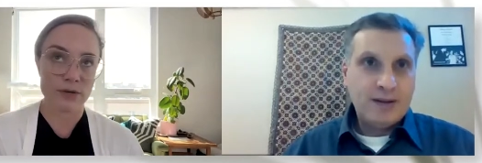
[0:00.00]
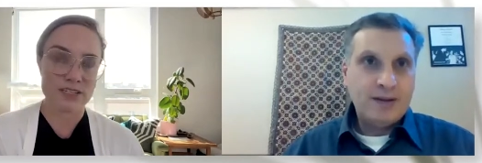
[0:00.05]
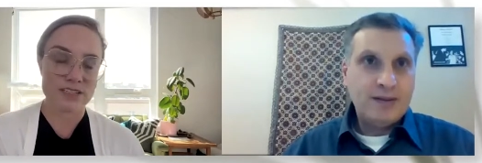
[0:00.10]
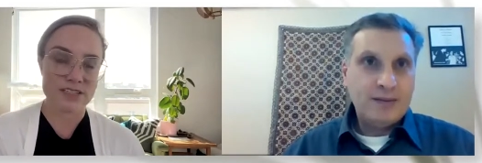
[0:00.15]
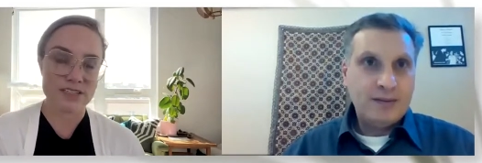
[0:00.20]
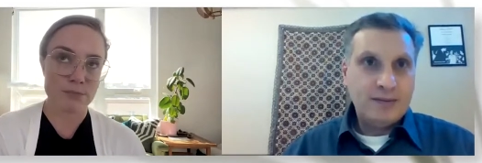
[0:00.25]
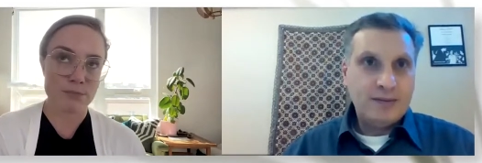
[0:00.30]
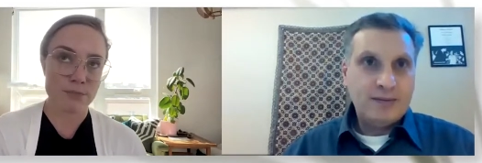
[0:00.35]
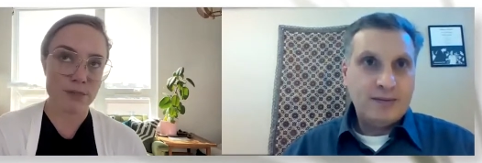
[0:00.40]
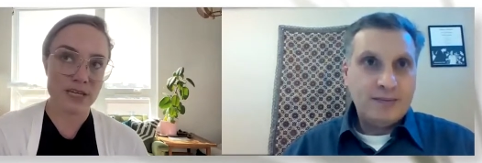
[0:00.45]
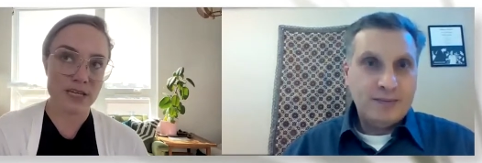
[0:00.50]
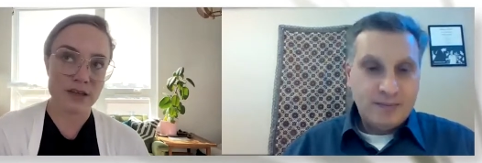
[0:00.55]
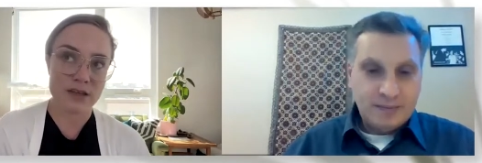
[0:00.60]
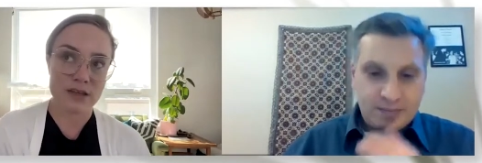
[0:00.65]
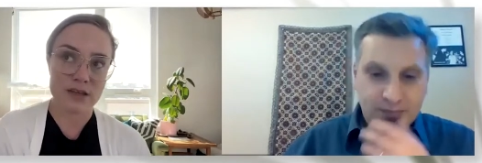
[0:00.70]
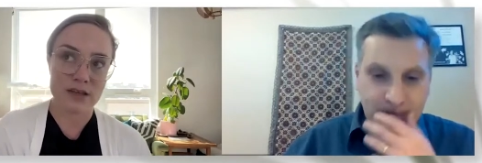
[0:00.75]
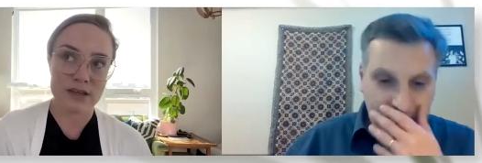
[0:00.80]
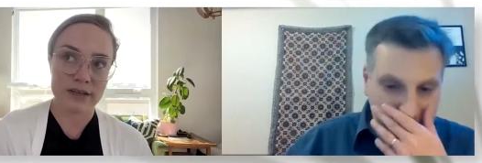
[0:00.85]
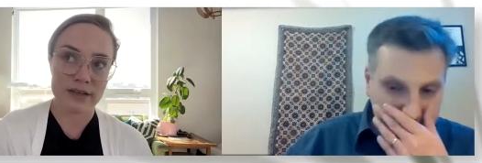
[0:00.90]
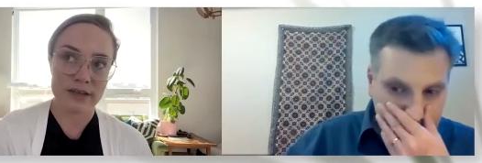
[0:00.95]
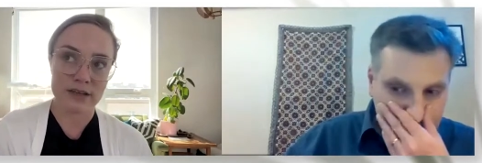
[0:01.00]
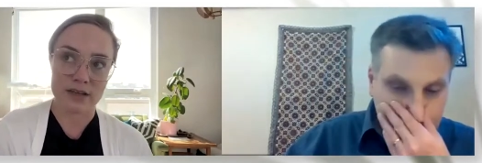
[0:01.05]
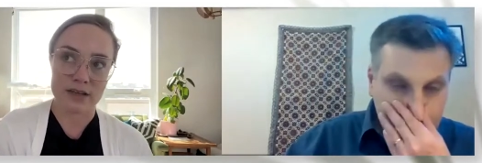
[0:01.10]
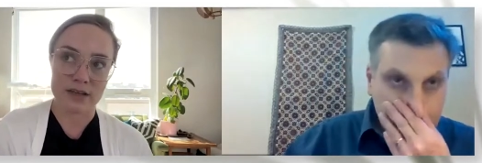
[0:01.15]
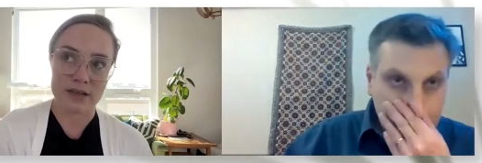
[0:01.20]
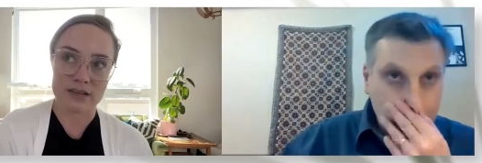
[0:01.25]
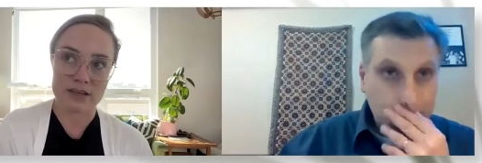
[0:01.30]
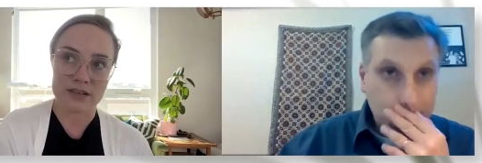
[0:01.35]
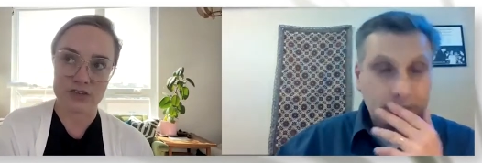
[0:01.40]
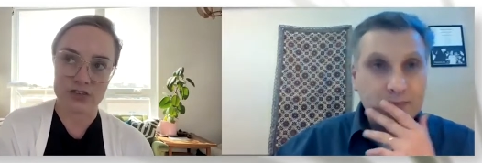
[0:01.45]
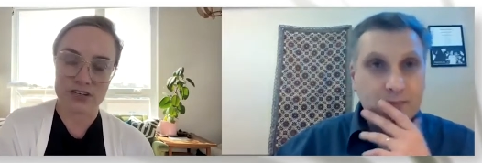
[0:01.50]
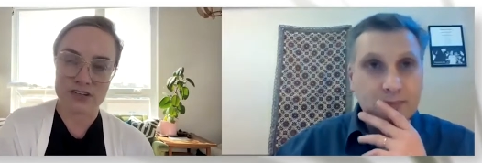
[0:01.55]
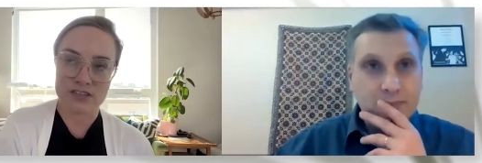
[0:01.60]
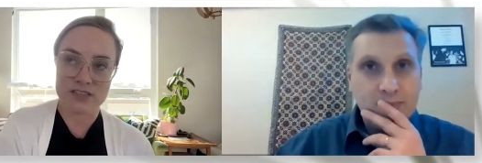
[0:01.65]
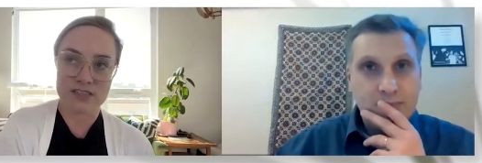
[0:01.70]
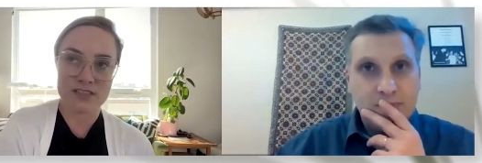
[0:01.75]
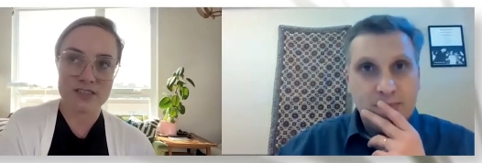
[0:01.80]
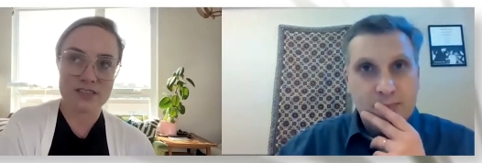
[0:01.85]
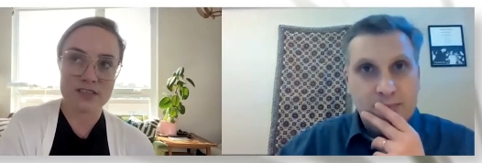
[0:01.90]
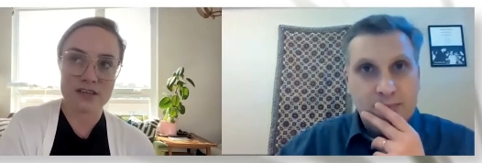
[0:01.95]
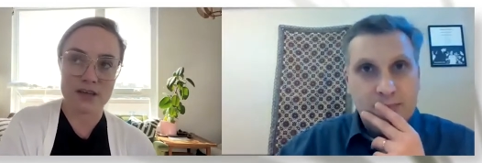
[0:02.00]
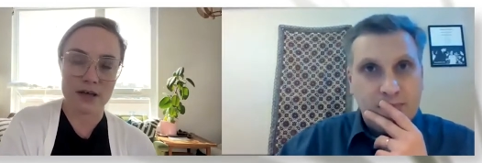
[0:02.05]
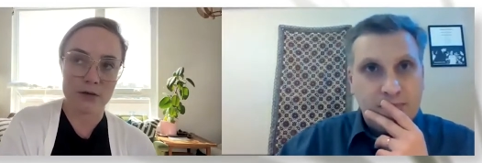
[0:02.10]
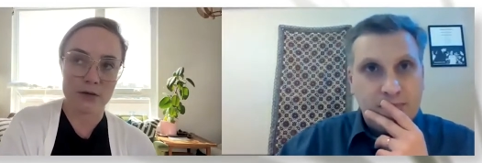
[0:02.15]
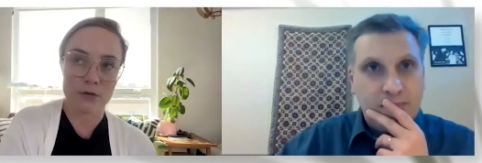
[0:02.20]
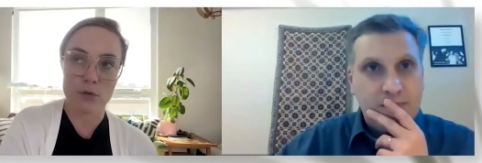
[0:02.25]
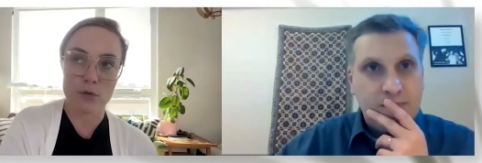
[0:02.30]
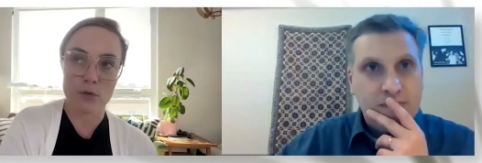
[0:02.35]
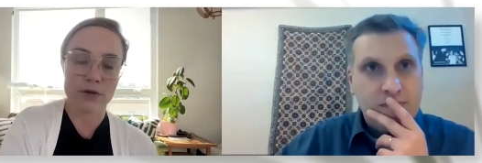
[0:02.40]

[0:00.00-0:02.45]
Speaker 1: to be like an indigenous um,